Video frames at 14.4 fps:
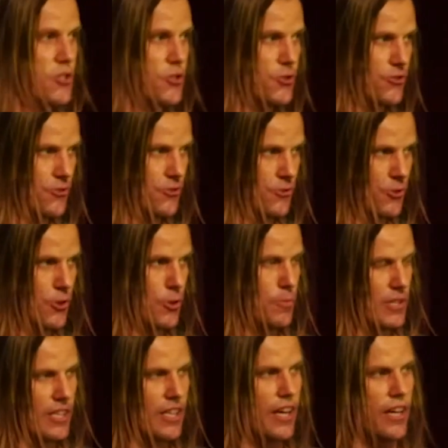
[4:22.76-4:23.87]
Such
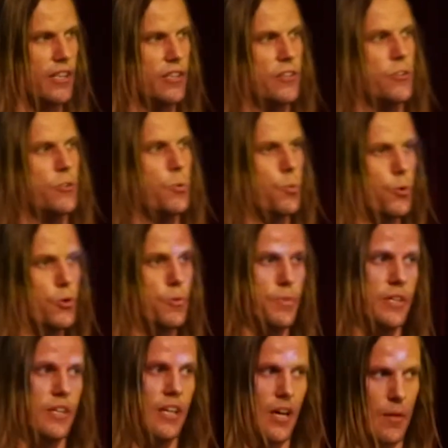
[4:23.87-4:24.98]
two-qubit gate
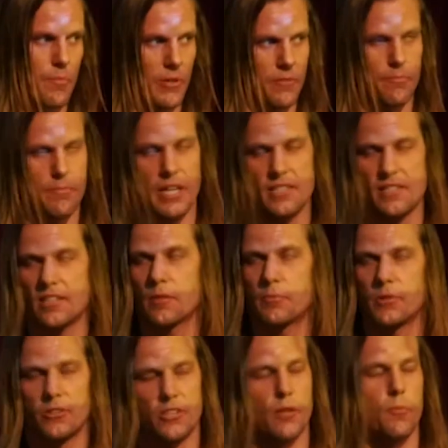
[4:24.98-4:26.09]
would be a
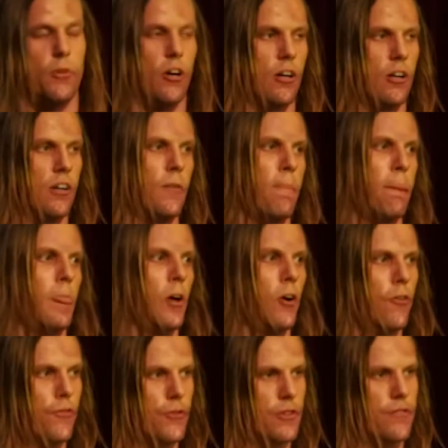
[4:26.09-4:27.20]
basic building block
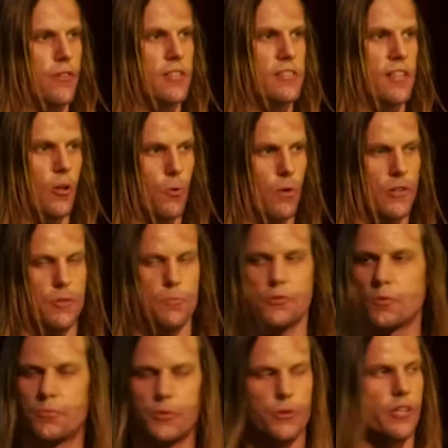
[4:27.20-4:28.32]
of universal
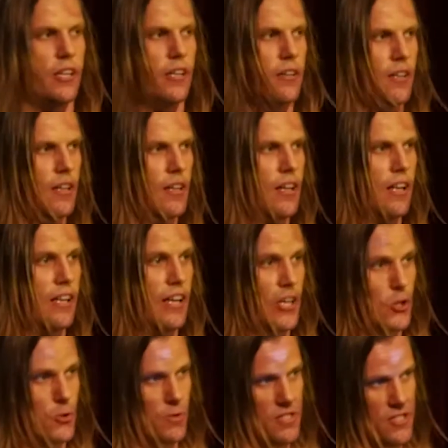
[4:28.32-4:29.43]
quantum computer,
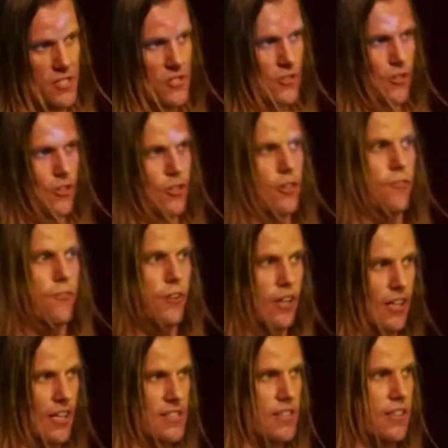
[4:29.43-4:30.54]
like a transistor
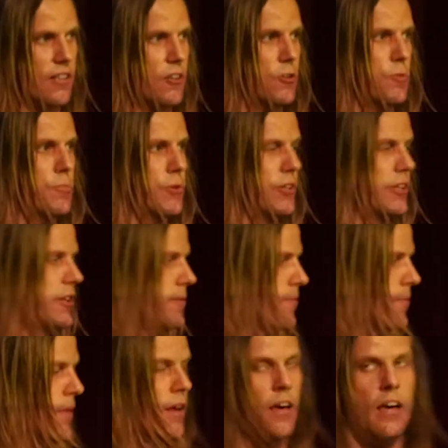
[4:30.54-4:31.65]
for a classical
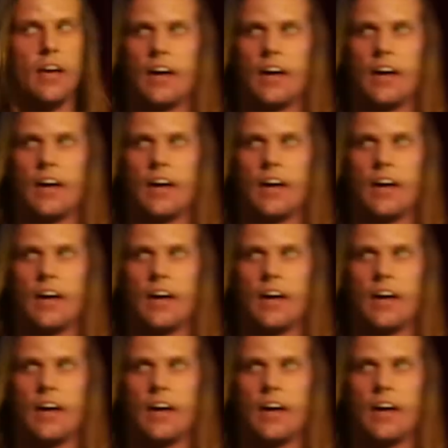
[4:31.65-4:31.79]
computer.